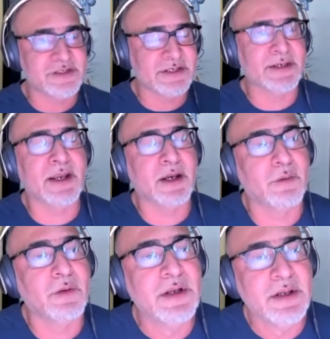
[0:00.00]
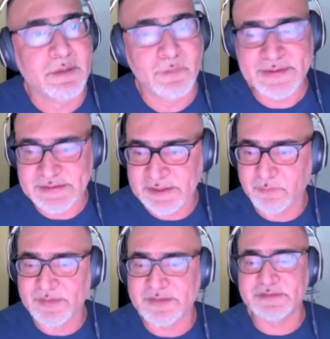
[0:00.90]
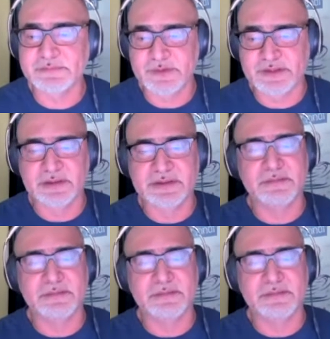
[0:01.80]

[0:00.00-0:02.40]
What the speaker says: now, we're dealing with a